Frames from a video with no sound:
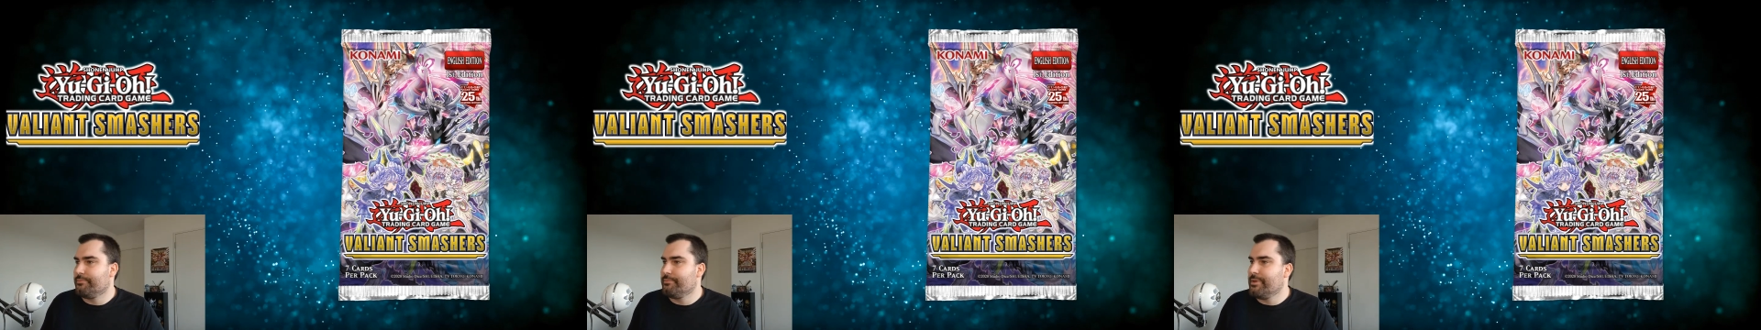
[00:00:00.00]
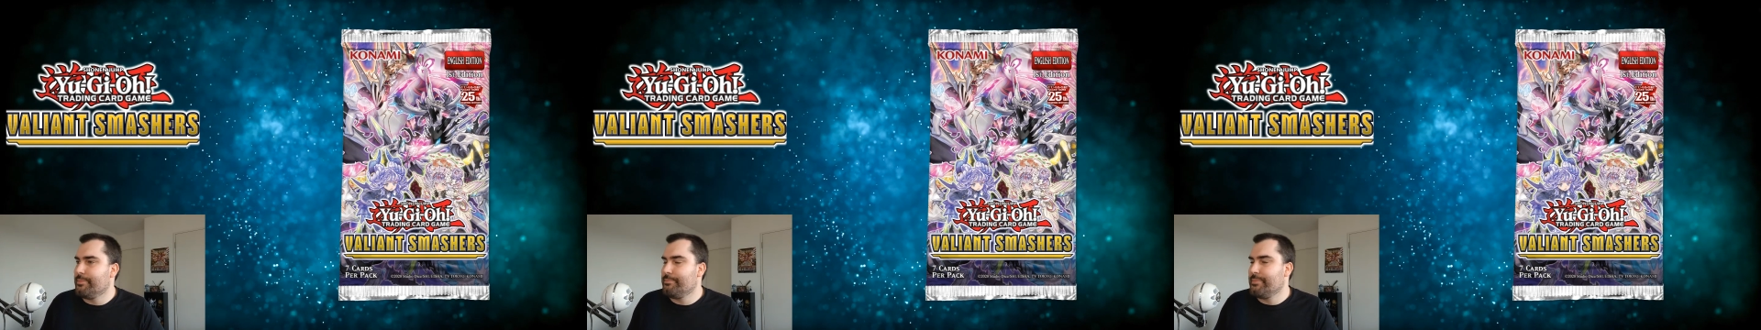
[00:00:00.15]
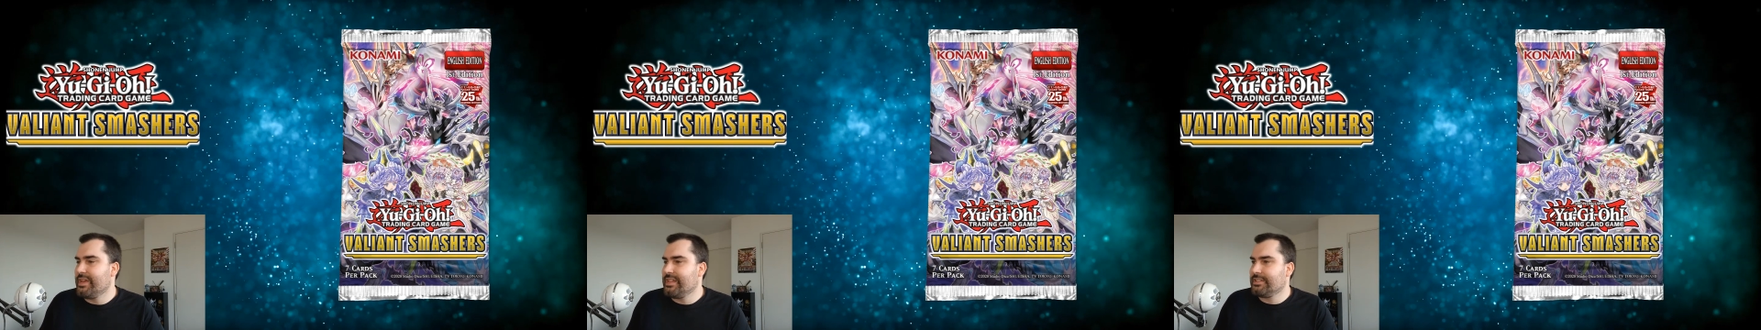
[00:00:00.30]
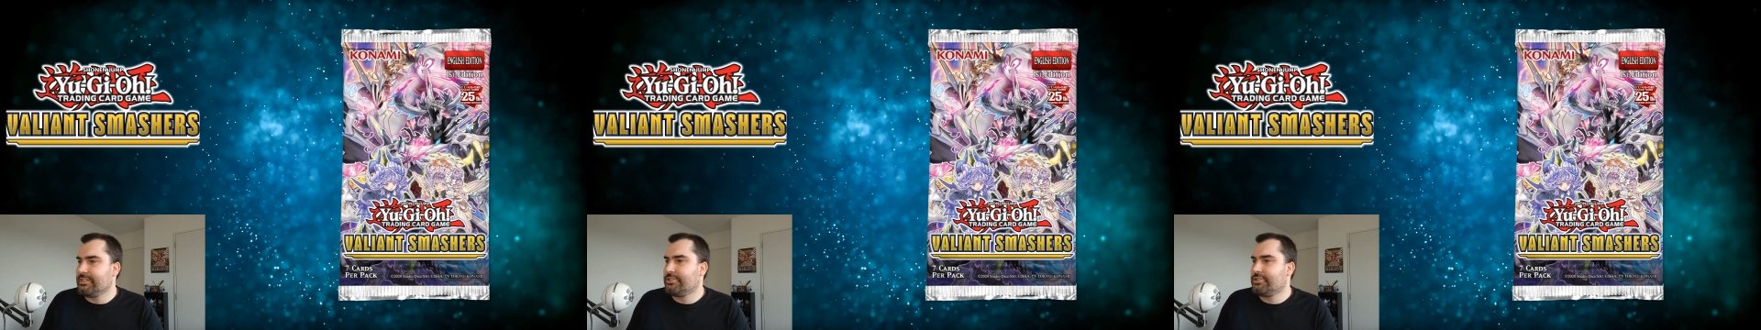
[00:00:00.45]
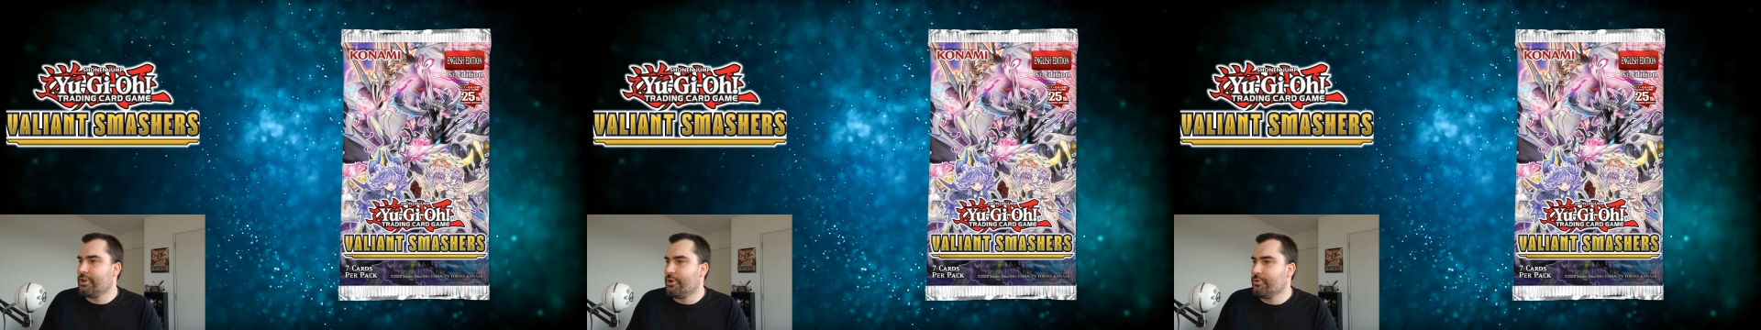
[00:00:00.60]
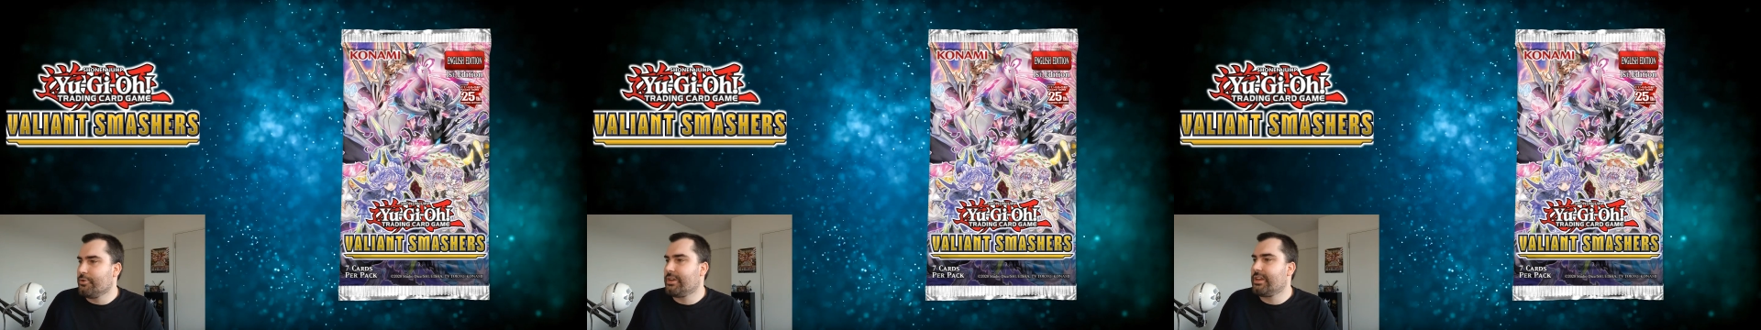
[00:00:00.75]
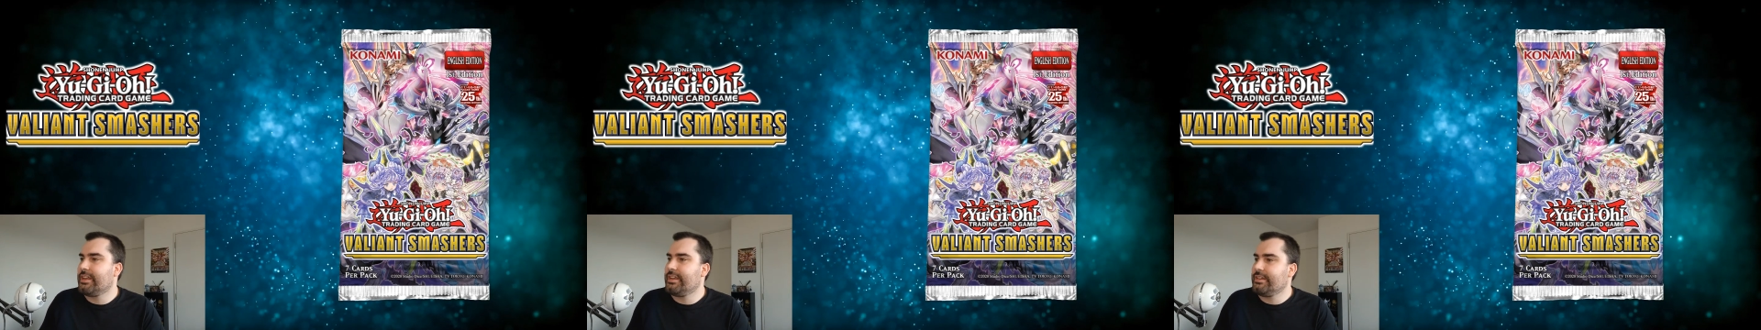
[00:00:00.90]

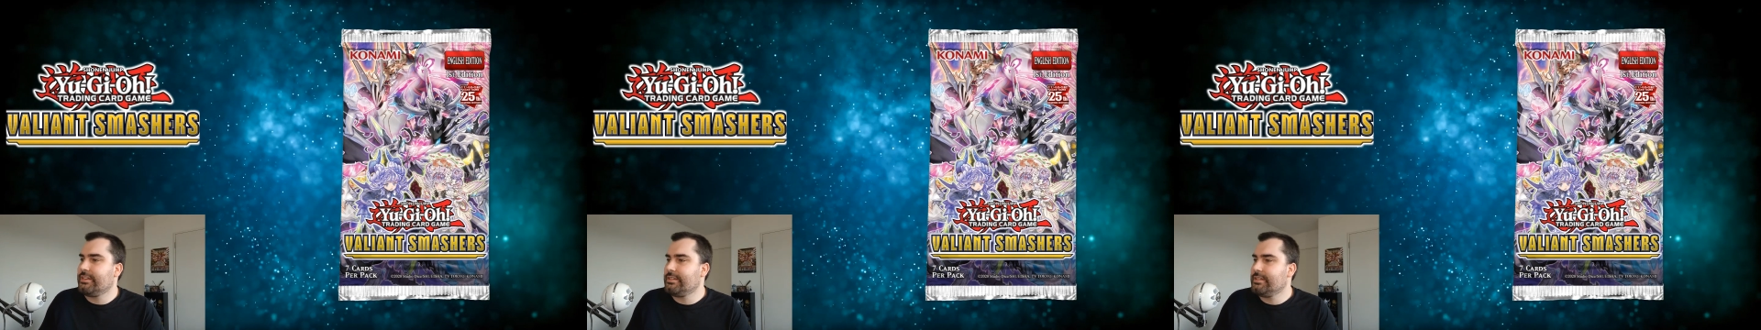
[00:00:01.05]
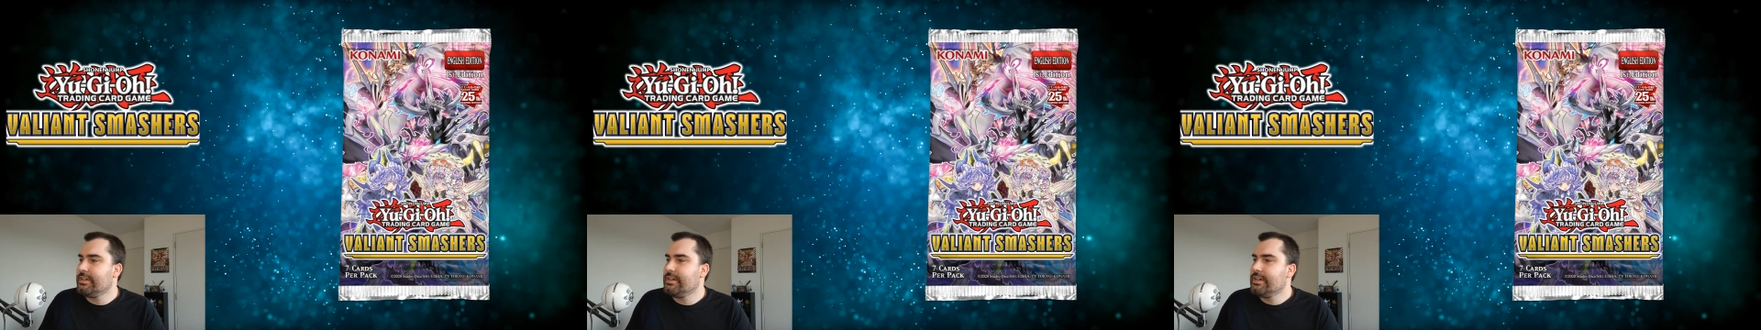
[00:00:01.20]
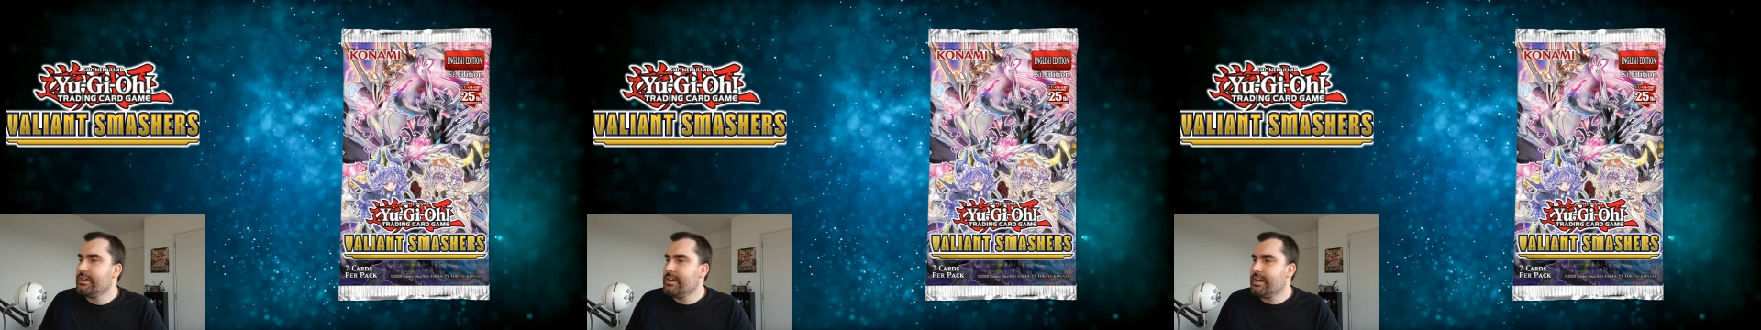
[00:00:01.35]
Mementotlin.